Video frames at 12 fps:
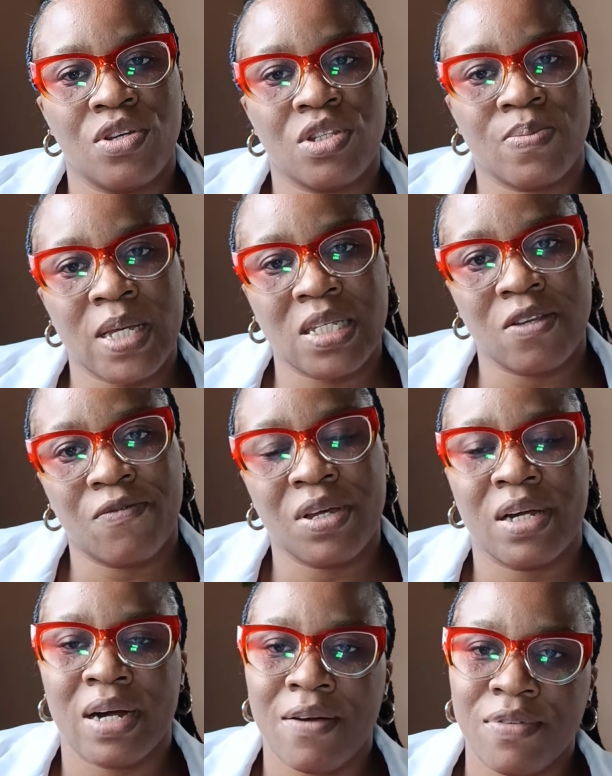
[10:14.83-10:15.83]

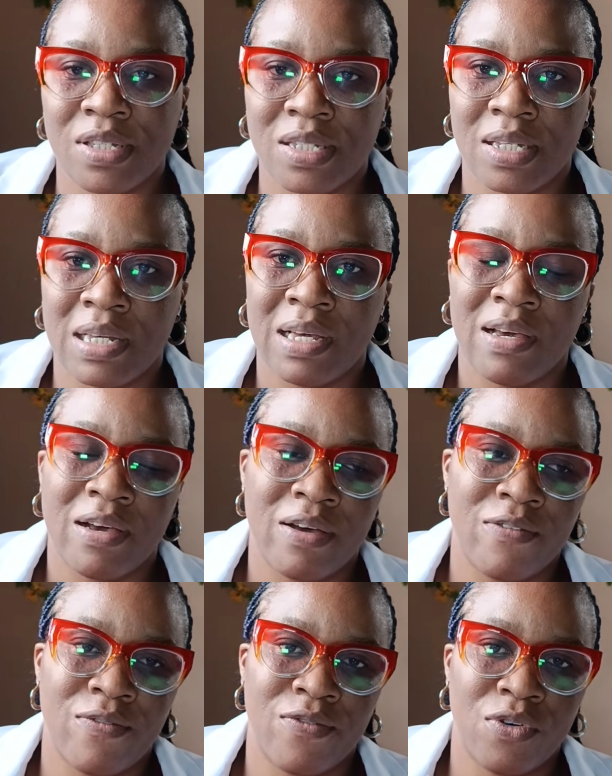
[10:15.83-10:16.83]
specific gravity
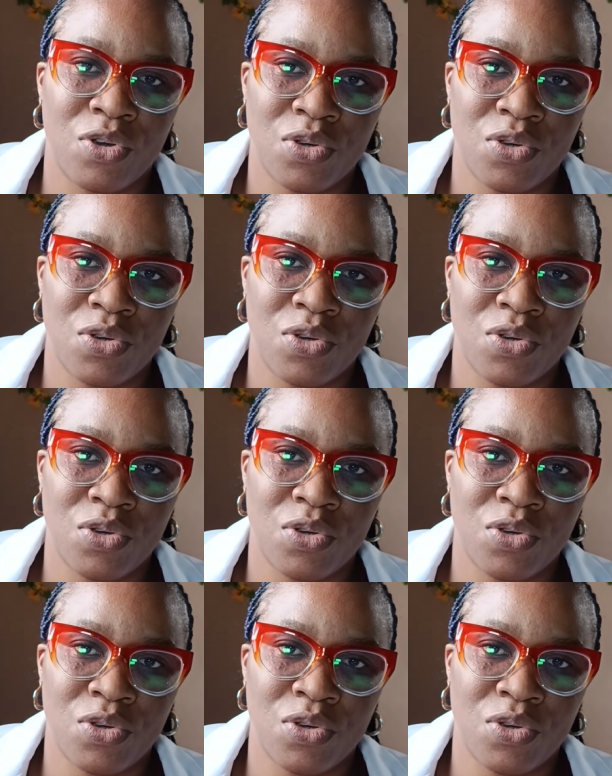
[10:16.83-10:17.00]
for